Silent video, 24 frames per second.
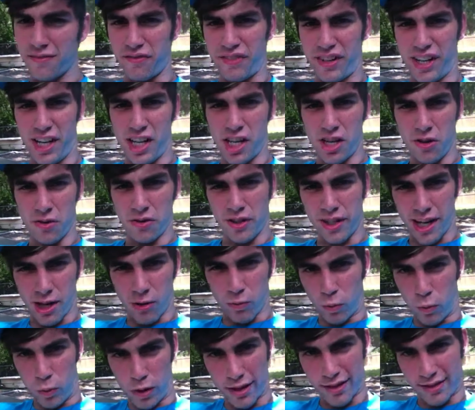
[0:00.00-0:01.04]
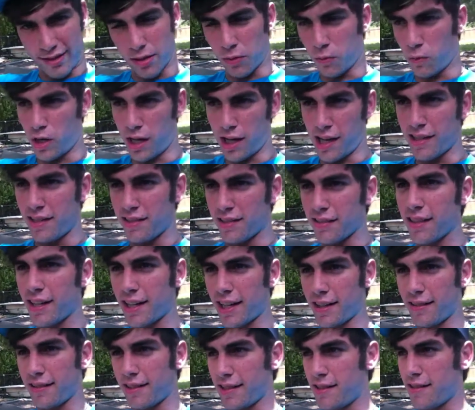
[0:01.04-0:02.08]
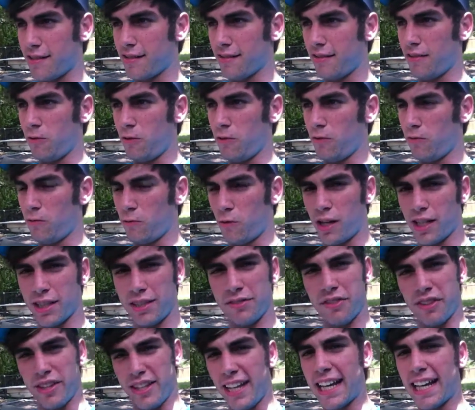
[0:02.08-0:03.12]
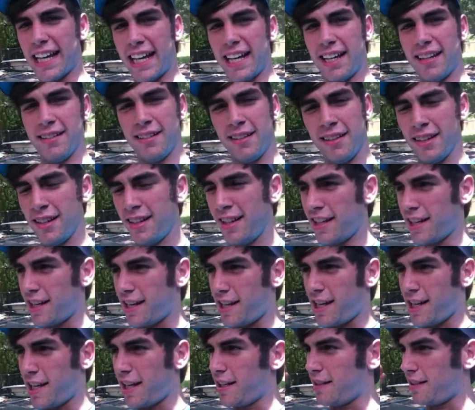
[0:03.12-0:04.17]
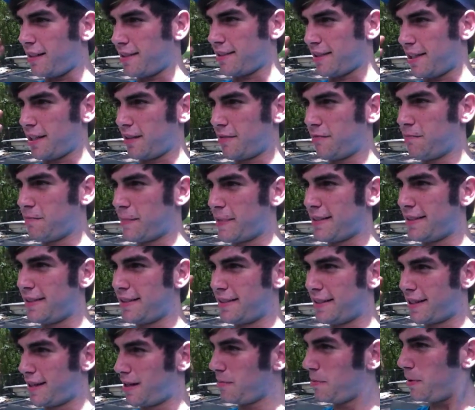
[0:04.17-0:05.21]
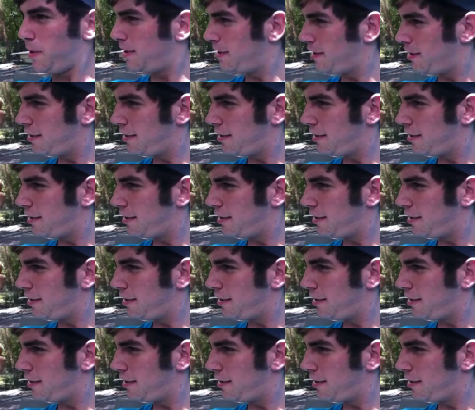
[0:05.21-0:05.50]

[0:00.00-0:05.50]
video that I want to watch that I didn't watch for the ad and it like messes up.